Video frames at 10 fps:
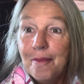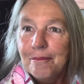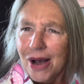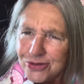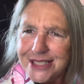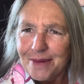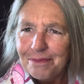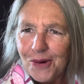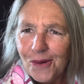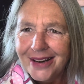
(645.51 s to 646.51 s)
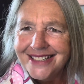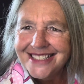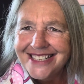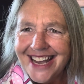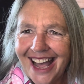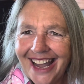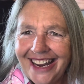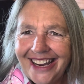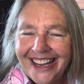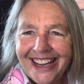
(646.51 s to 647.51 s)
Most important
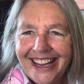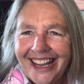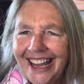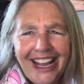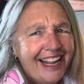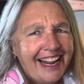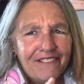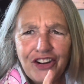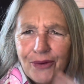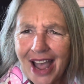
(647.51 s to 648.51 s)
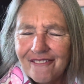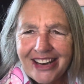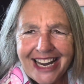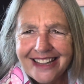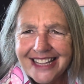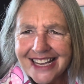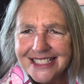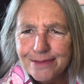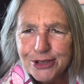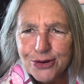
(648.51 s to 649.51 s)
today, if you haven't hit that
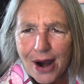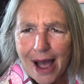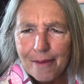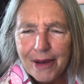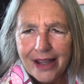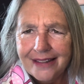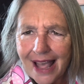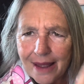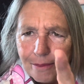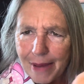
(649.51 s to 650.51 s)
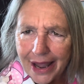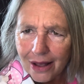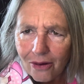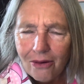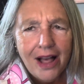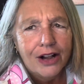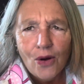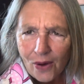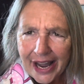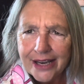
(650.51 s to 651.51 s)
subscribe button, that bell,
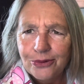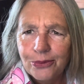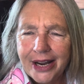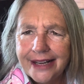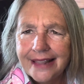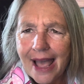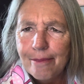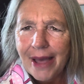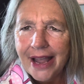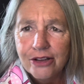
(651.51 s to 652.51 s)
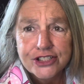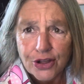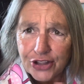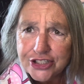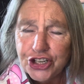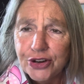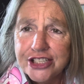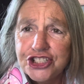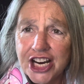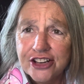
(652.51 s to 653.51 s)
go ahead and ring that bell so that you can
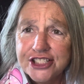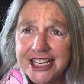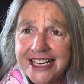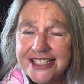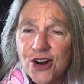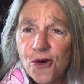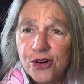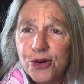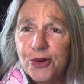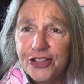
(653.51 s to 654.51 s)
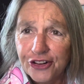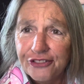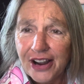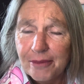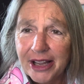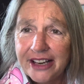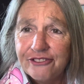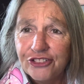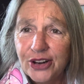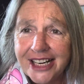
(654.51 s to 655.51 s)
share Cindy's Corner with your family and
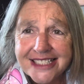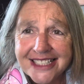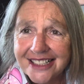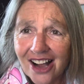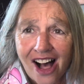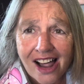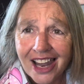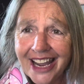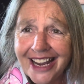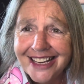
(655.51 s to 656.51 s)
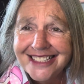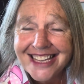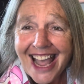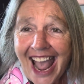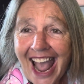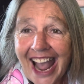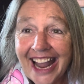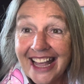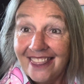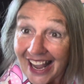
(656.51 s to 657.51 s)
friends and colleagues,
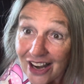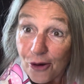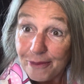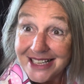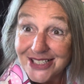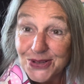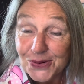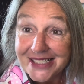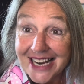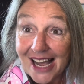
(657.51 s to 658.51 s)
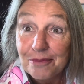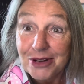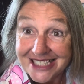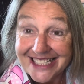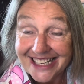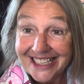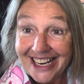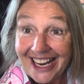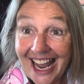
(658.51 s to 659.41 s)
and they don't miss story time with Cindy.